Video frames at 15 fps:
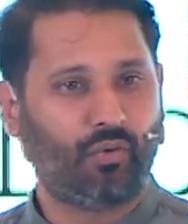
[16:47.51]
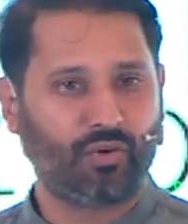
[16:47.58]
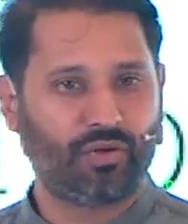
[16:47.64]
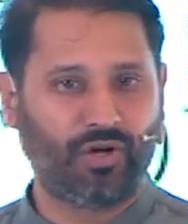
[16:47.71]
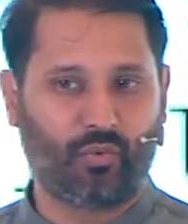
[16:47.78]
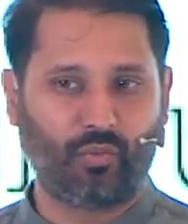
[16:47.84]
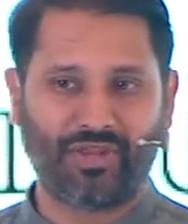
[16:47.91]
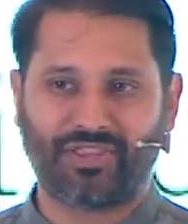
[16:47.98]

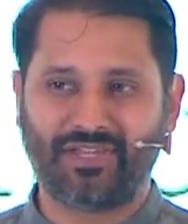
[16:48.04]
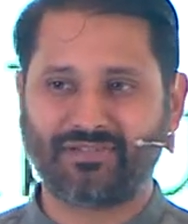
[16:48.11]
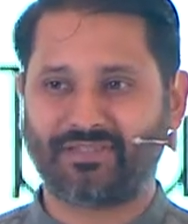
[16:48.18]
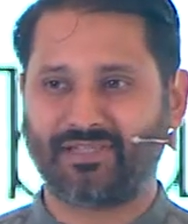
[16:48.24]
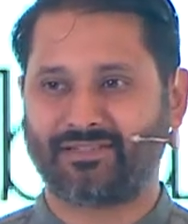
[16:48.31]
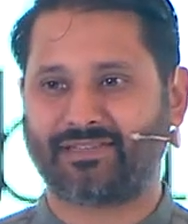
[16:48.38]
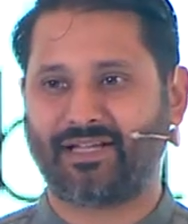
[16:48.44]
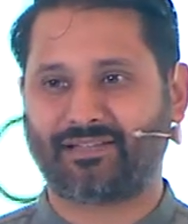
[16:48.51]
when these
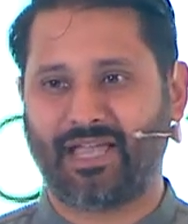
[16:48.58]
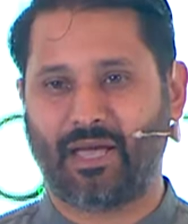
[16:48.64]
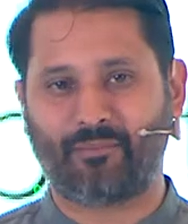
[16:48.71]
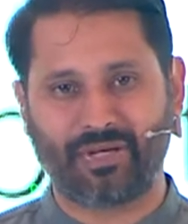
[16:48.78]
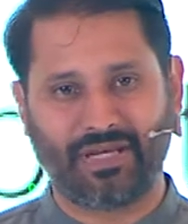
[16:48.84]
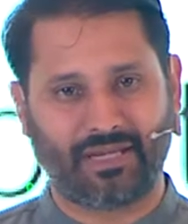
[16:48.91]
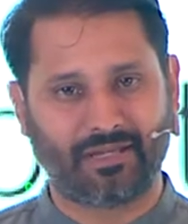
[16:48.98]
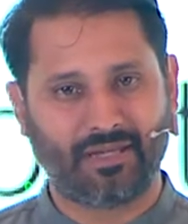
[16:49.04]
things start
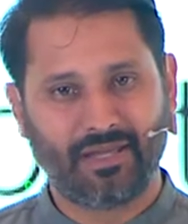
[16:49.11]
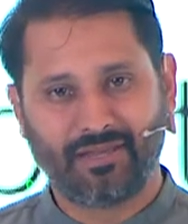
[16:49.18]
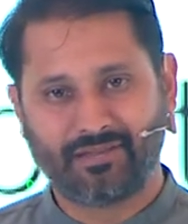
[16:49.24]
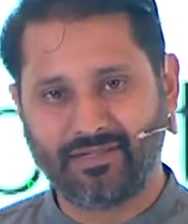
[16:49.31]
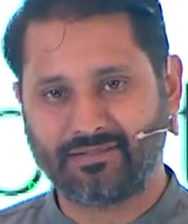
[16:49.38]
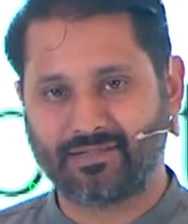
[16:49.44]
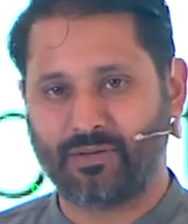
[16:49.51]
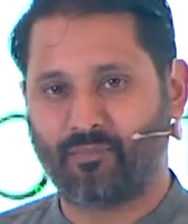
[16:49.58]
happening,
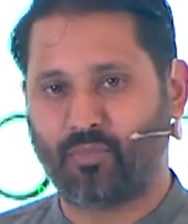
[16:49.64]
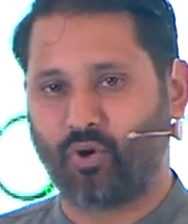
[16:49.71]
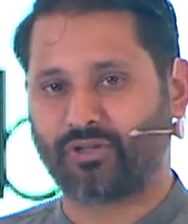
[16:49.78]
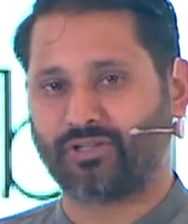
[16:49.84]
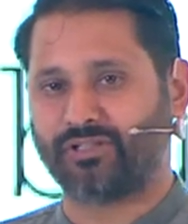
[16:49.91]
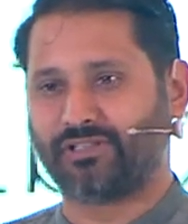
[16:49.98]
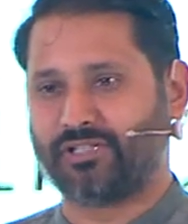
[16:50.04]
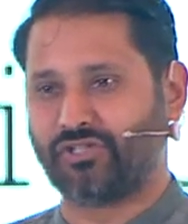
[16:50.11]
these are
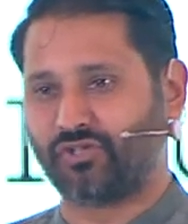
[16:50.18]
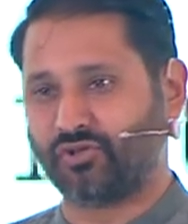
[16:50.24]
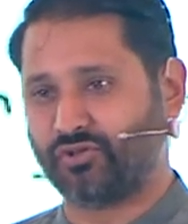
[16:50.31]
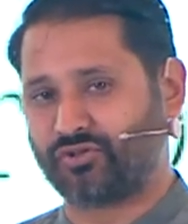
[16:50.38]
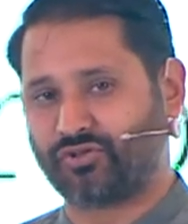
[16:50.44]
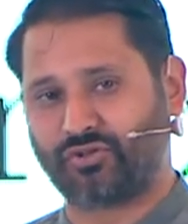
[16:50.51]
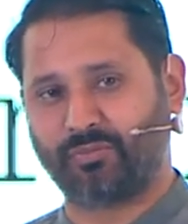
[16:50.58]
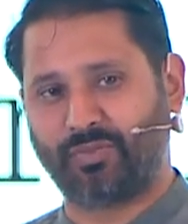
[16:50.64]
important
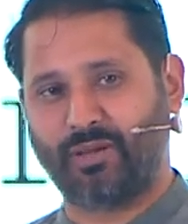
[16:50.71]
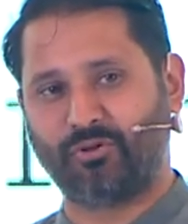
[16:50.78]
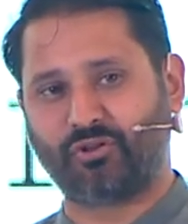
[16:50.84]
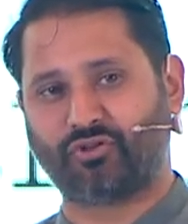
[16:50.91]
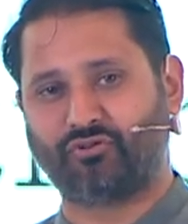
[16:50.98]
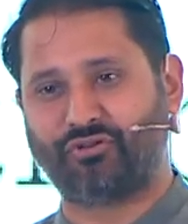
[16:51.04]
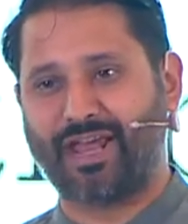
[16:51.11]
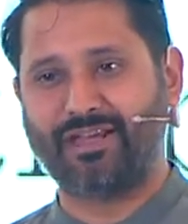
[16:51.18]
issues to be able
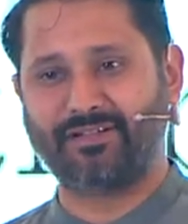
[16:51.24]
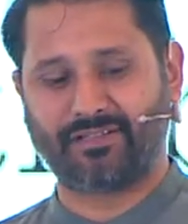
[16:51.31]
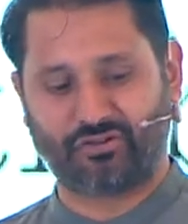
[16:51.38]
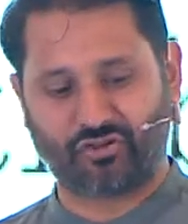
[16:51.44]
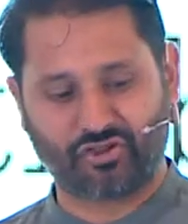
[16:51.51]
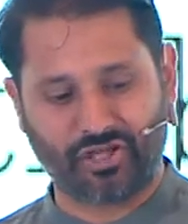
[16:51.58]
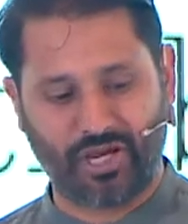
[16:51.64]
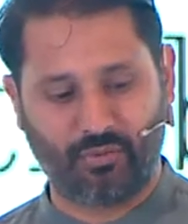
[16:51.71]
to raise and
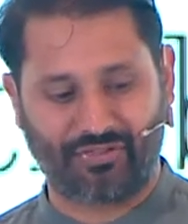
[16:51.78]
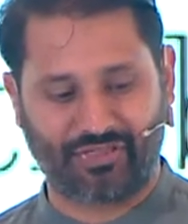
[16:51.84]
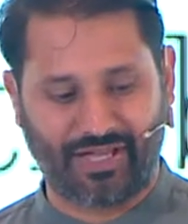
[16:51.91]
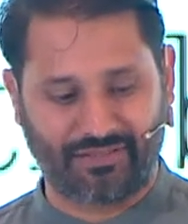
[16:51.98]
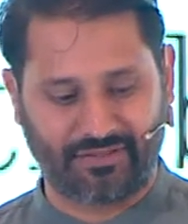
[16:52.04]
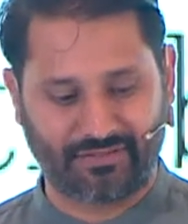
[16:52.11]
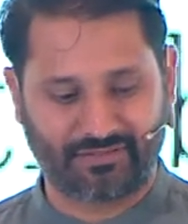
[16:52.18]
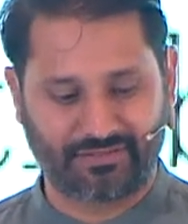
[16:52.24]
to share with
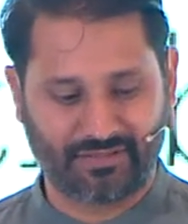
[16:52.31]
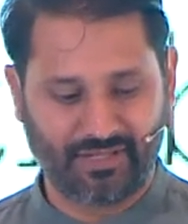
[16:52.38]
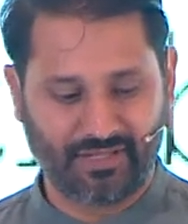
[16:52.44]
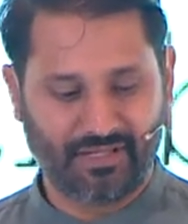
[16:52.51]
others.